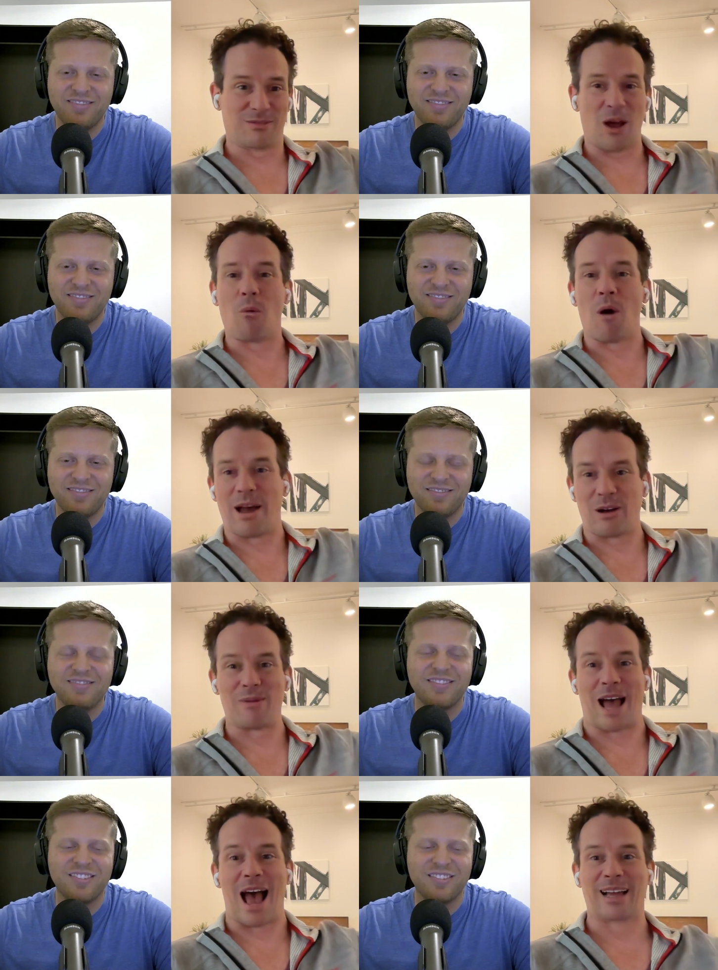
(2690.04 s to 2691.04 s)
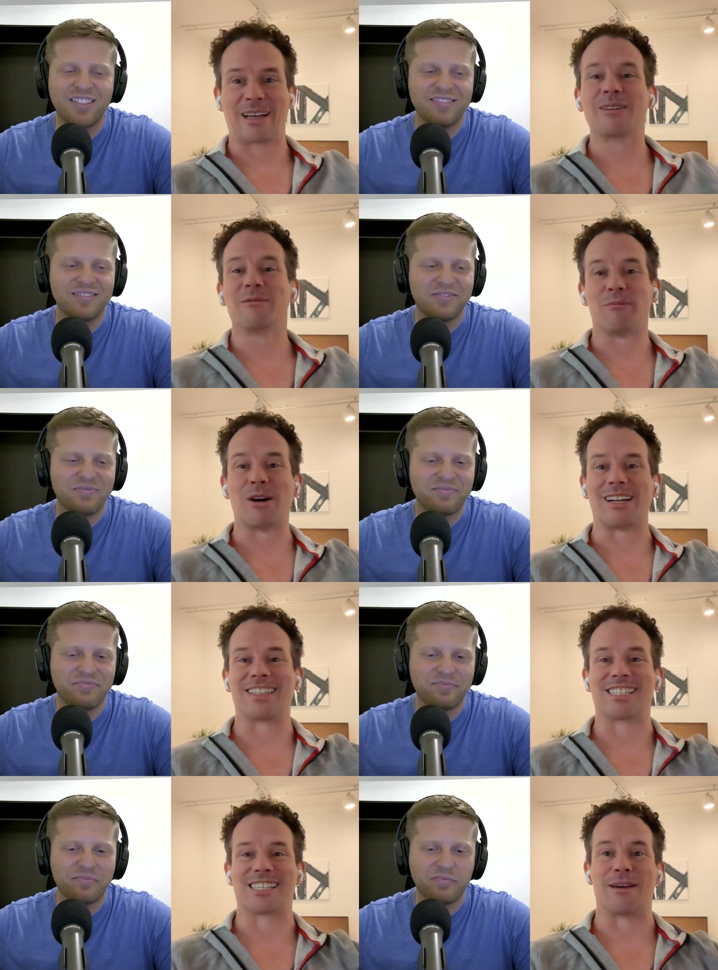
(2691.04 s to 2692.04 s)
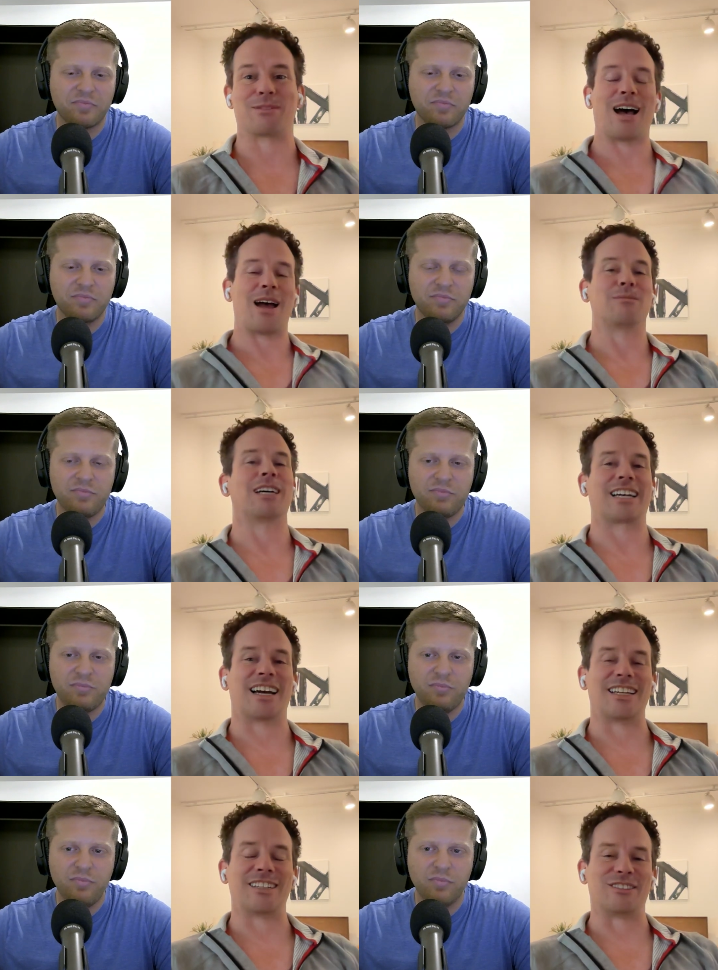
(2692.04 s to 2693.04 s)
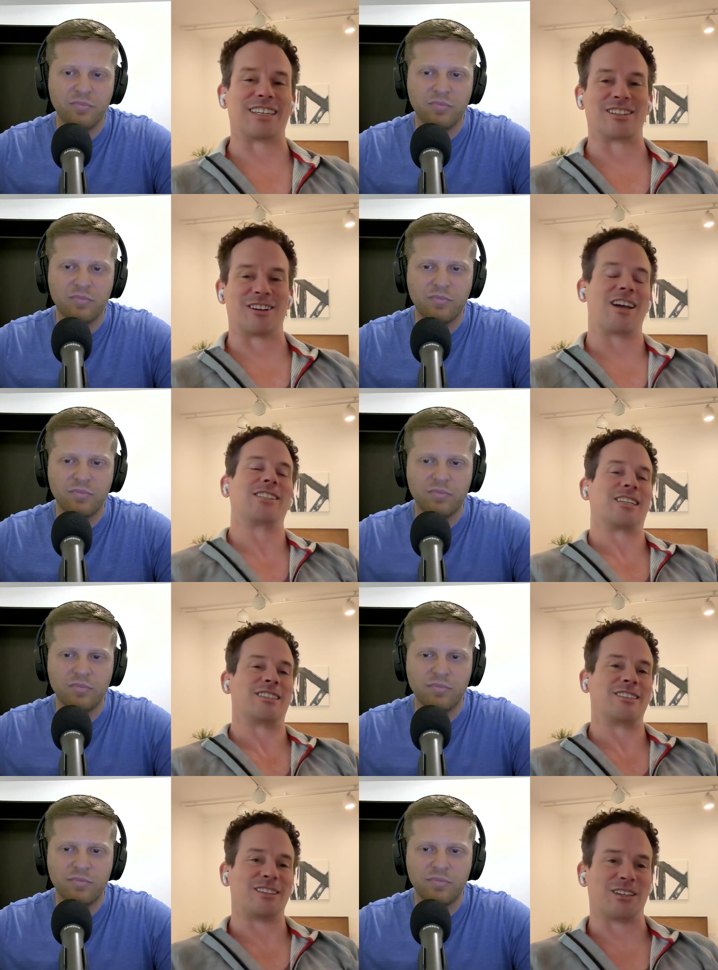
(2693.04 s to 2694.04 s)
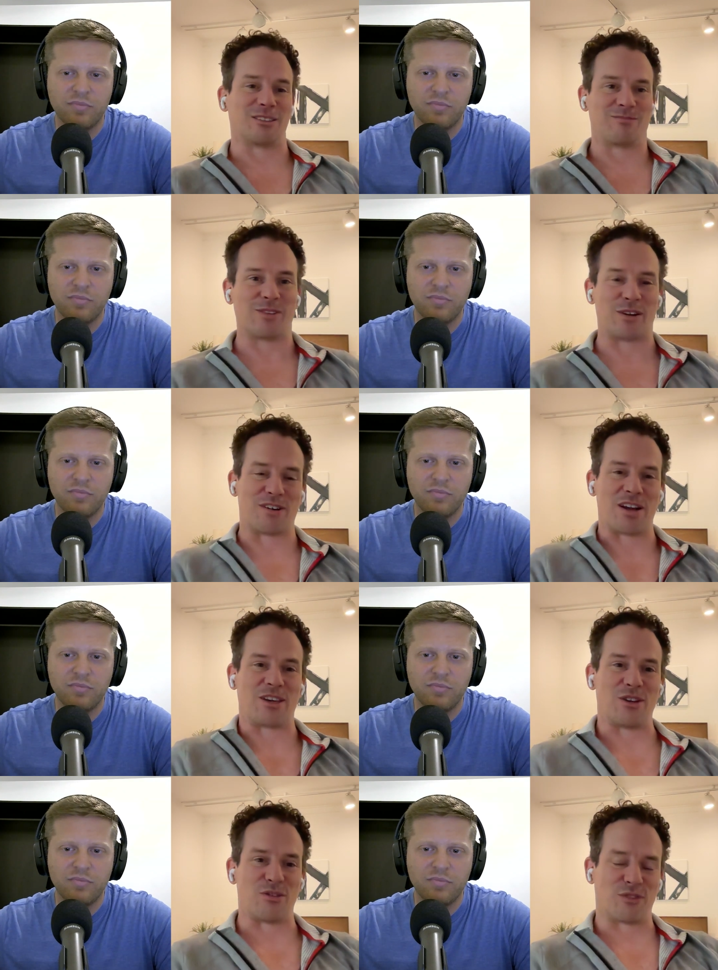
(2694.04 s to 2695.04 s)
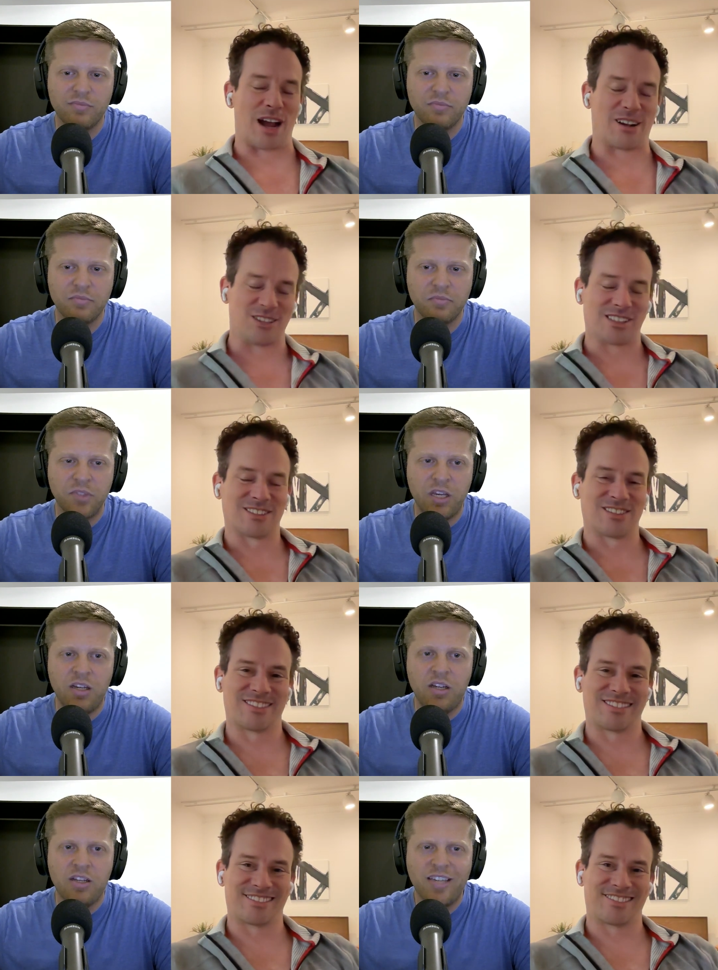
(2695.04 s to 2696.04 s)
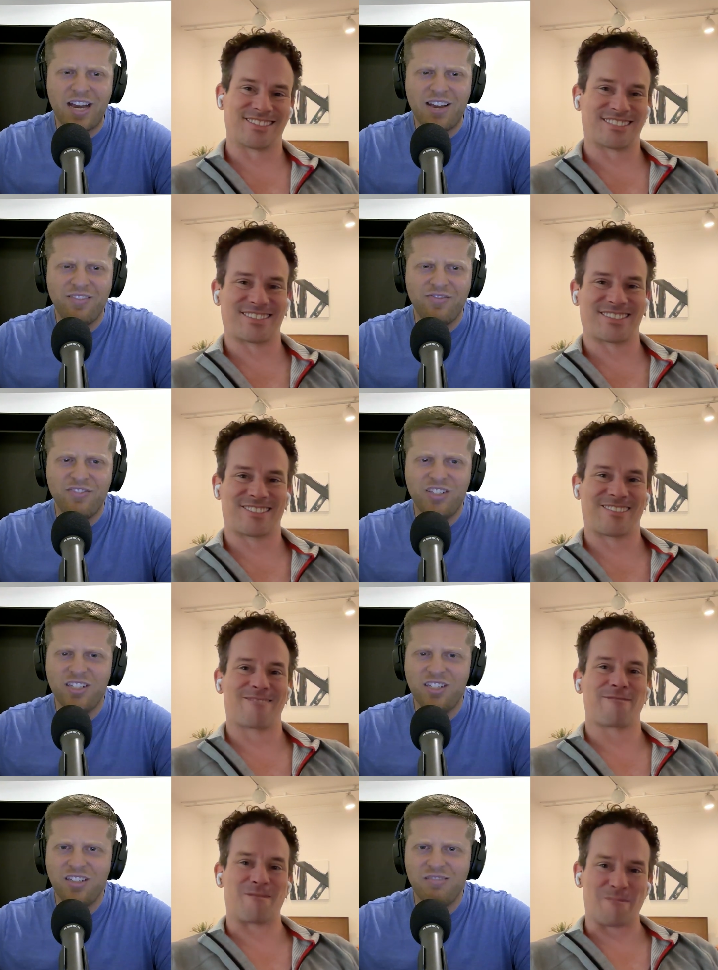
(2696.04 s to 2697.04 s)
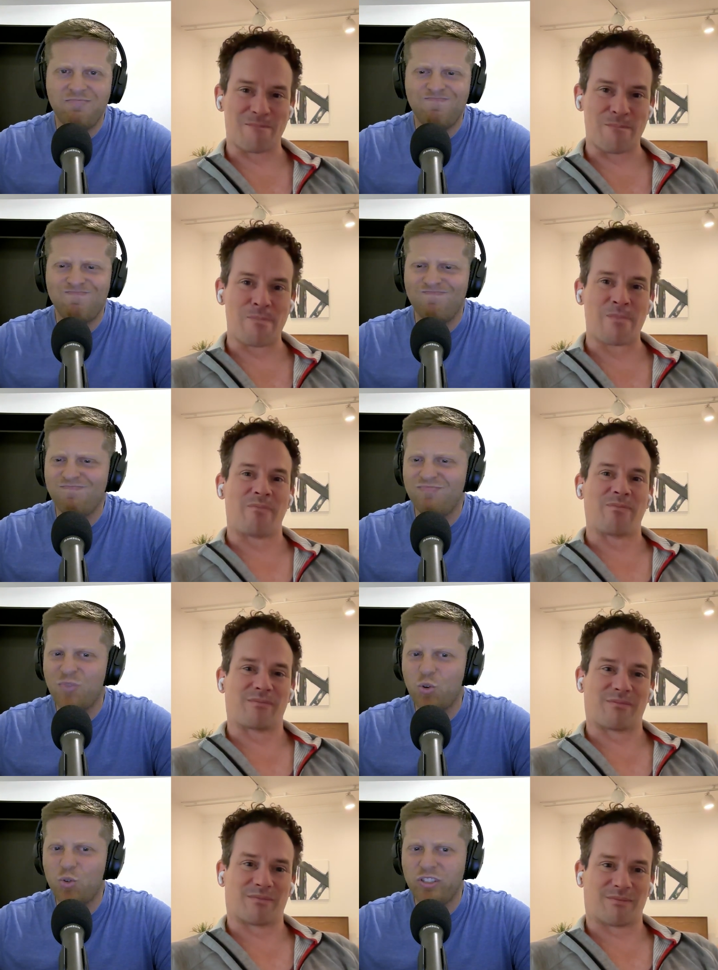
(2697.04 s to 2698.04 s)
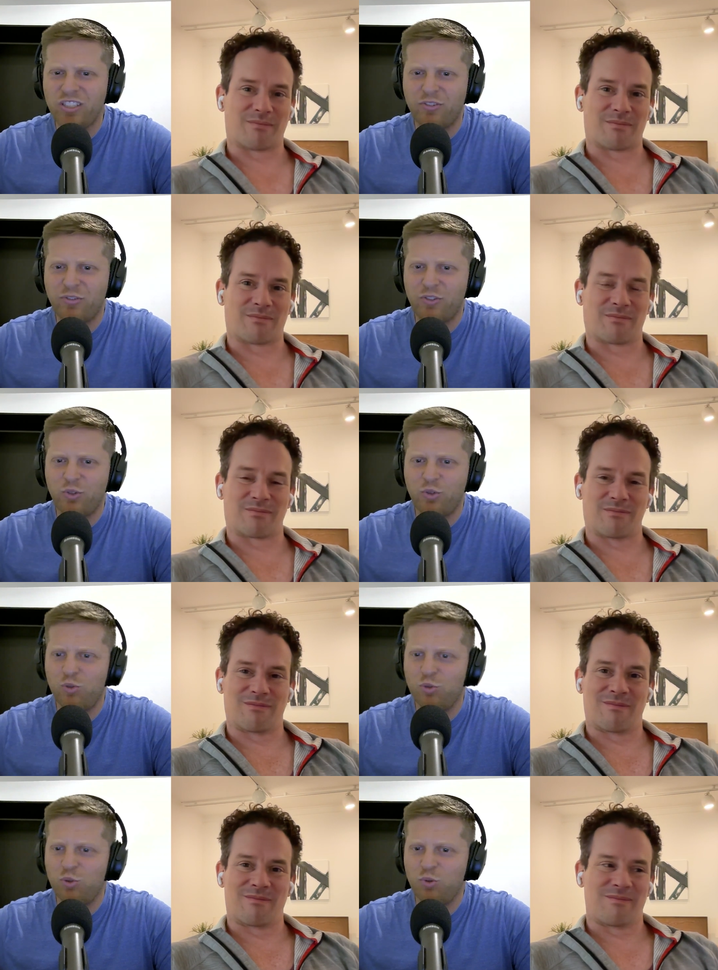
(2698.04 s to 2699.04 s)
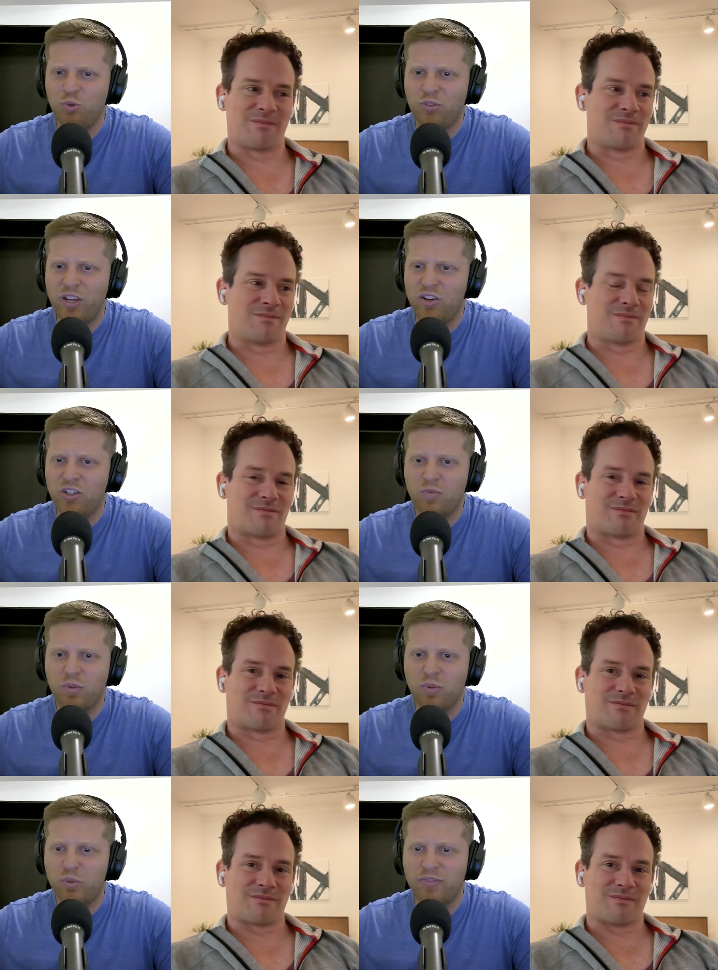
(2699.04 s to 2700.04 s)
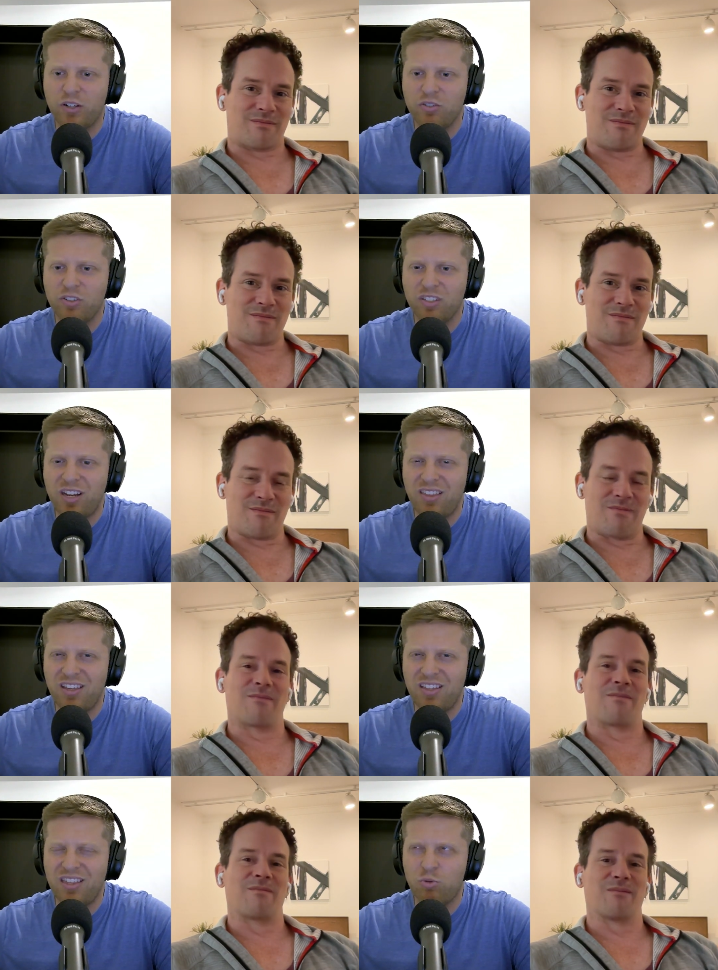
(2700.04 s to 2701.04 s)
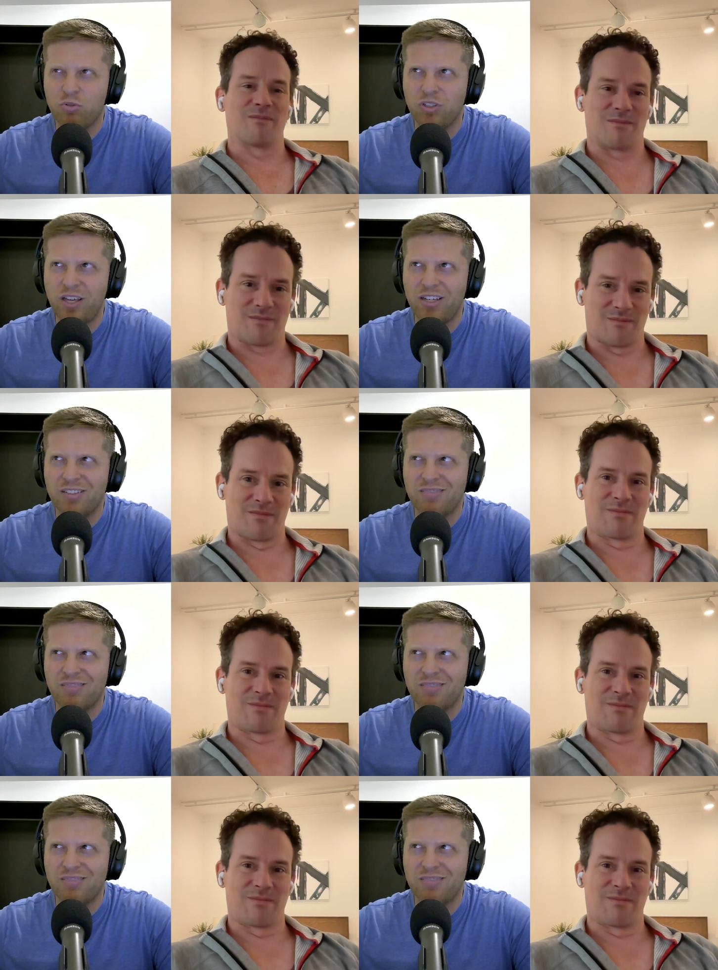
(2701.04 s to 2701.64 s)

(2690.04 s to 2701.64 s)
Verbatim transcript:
Speaker 1: a, a while back. Okay. But at the same time, like, I do think they're nice, and they're they're very cute freckles.
Speaker 2: Yeah, I've seen only a few Asian women with freckles, and I think they were, like,